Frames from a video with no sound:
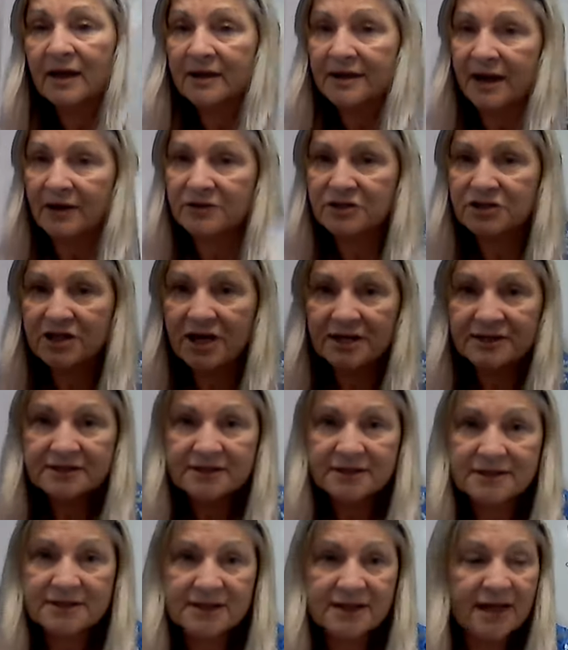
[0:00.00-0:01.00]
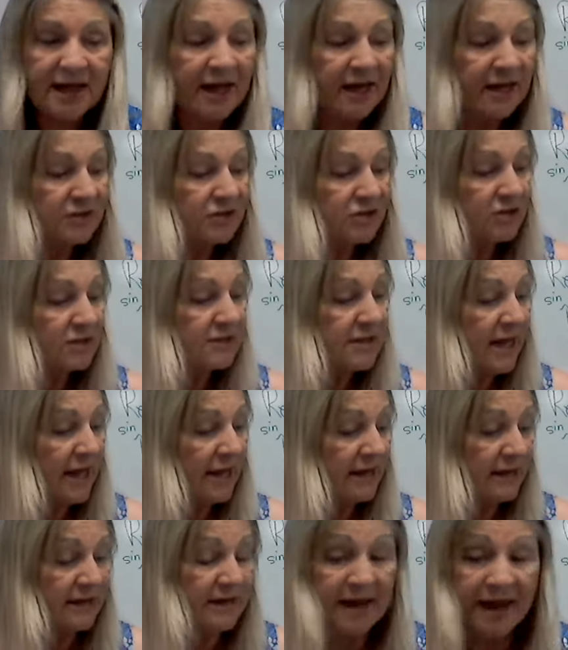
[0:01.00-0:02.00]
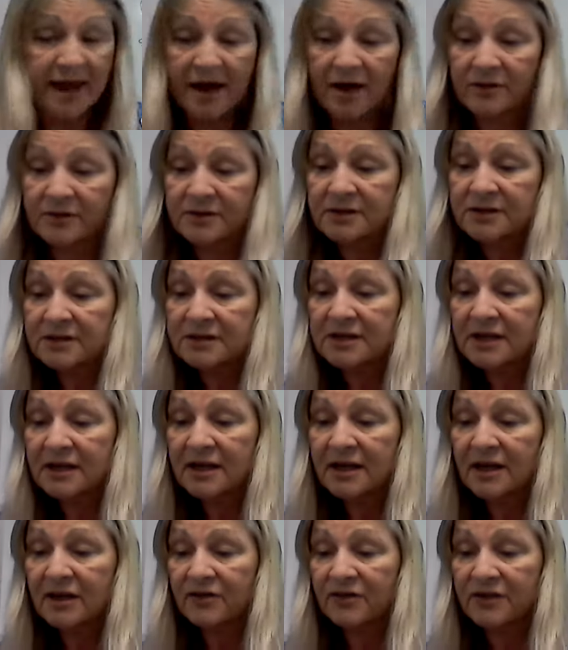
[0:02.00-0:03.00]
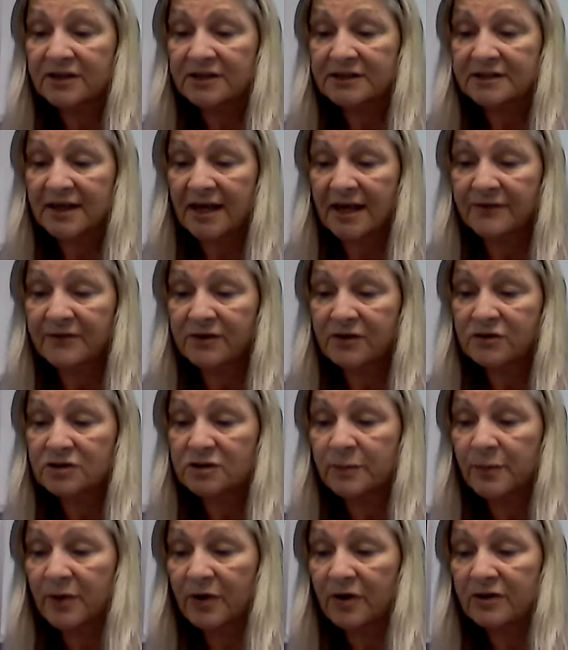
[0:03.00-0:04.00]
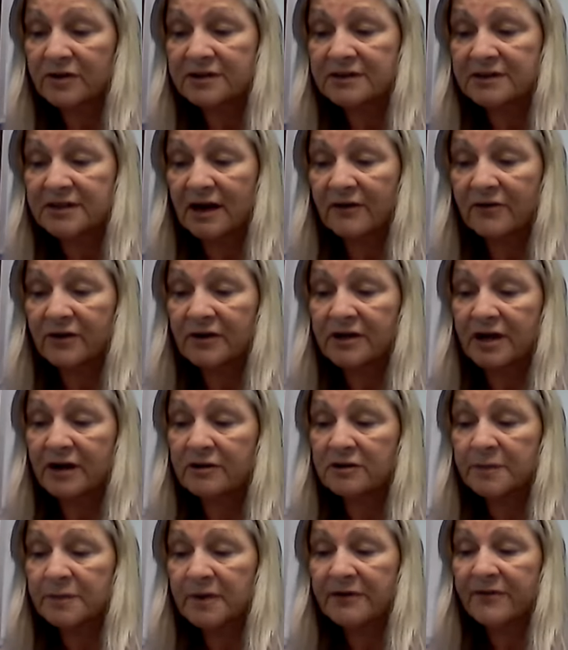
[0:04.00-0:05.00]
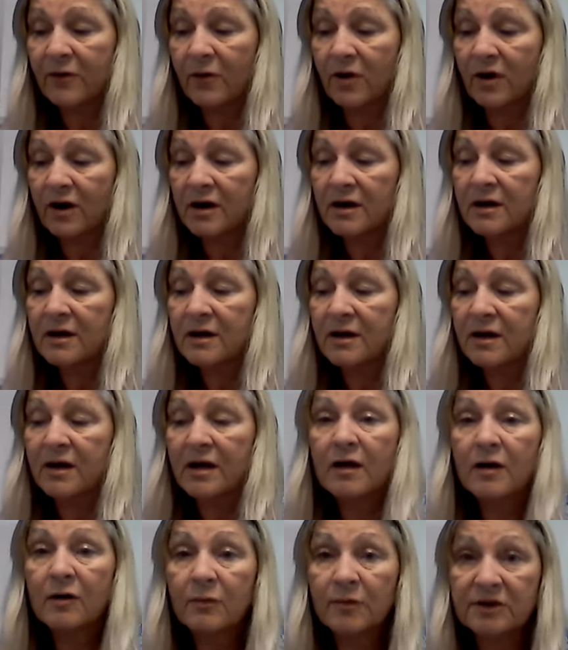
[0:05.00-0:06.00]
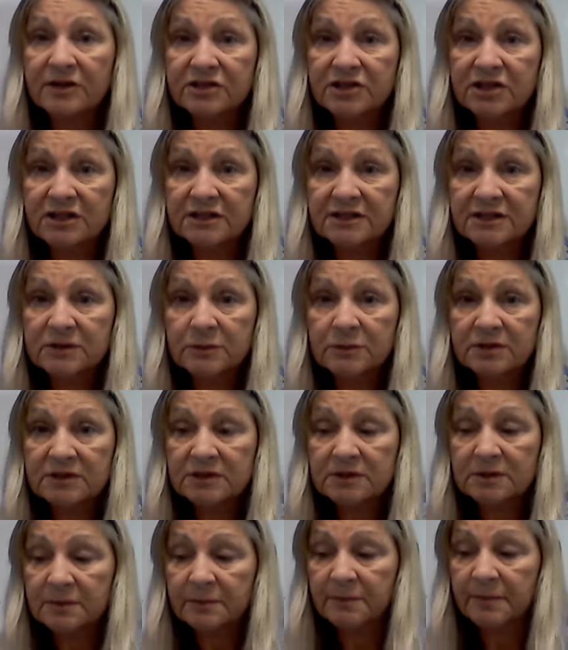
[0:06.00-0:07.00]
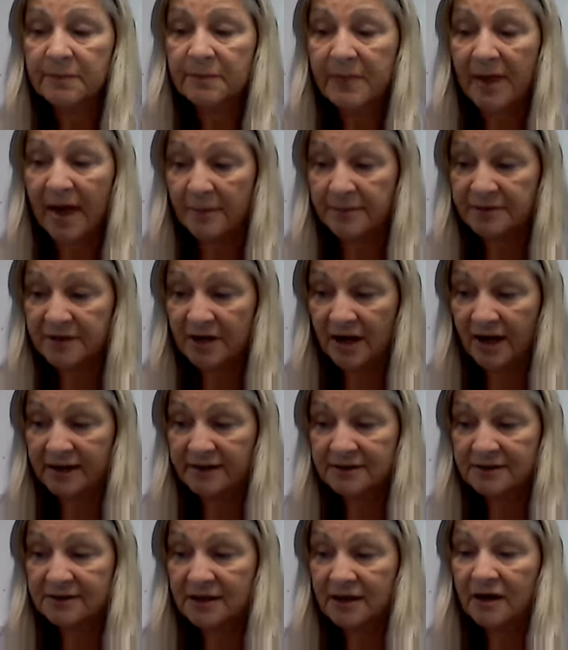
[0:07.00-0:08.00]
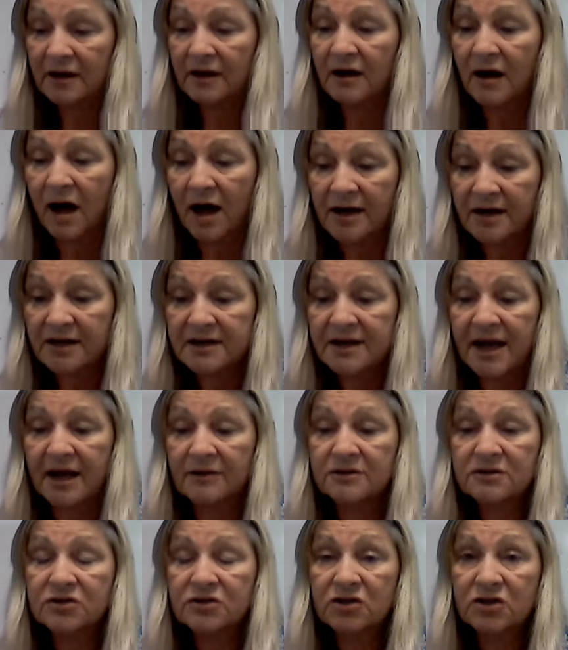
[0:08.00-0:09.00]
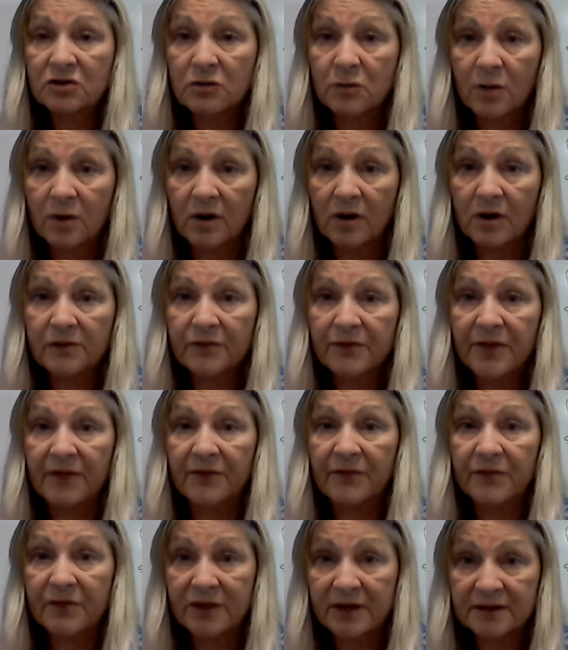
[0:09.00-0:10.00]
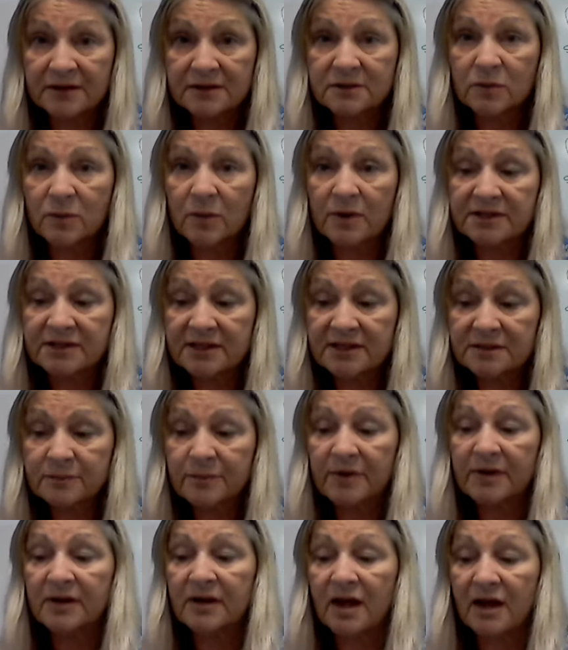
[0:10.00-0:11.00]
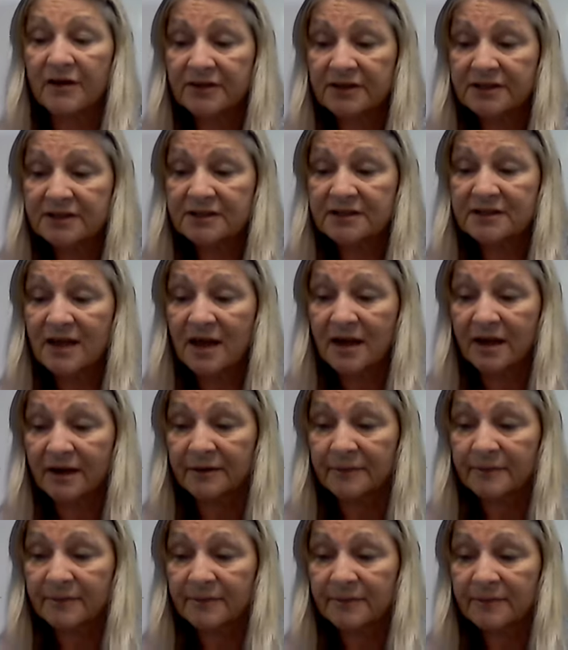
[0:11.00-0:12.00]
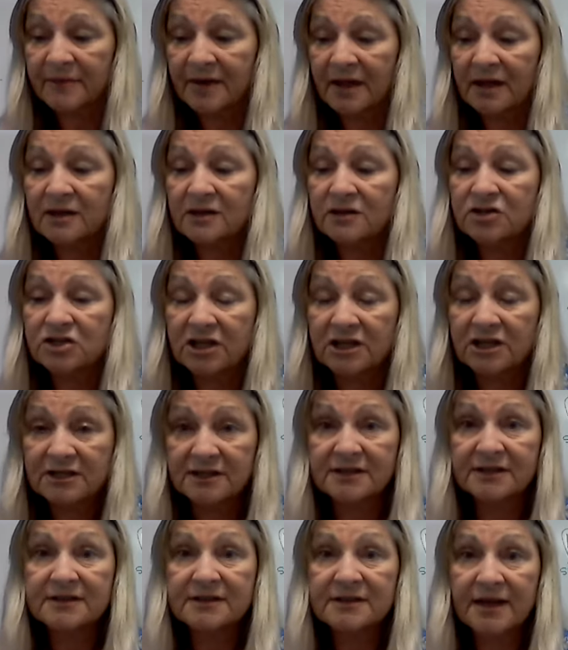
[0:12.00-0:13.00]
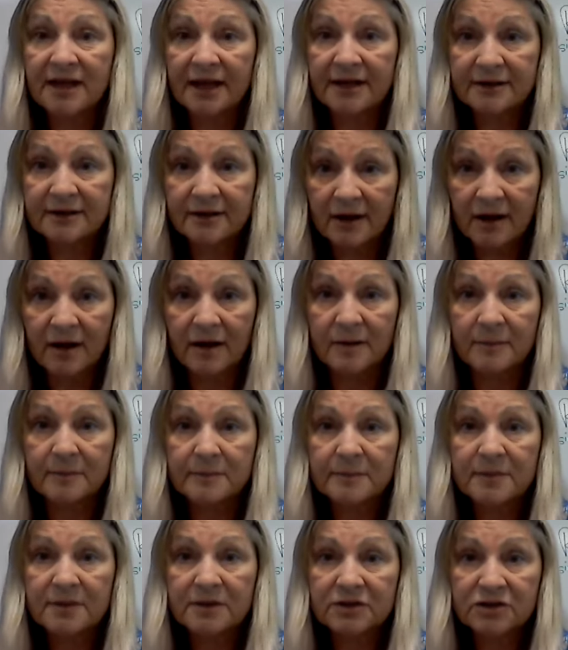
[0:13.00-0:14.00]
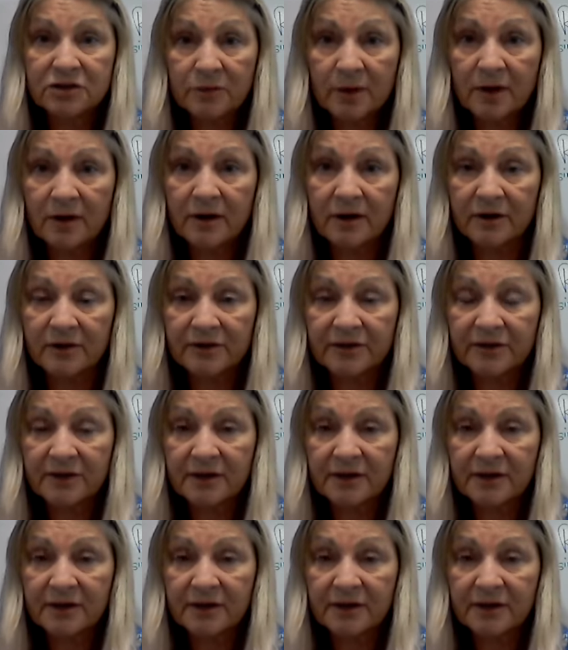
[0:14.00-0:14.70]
Now, just as the angels had announced the Savior's birth several years before, when Jesus was baptized, God announced to the world that this was his beloved Son. Jesus had come to earth.